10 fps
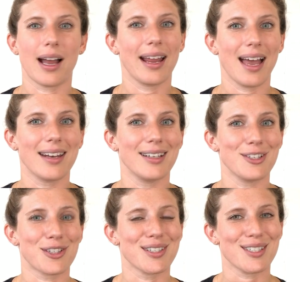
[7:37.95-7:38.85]
I had an
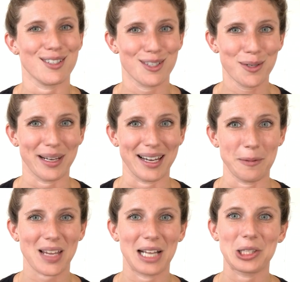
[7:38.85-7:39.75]
interest in
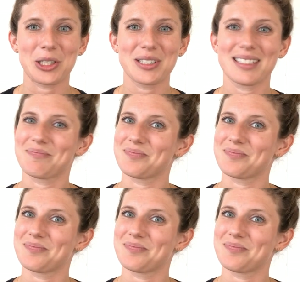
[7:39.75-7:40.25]
doing, I learned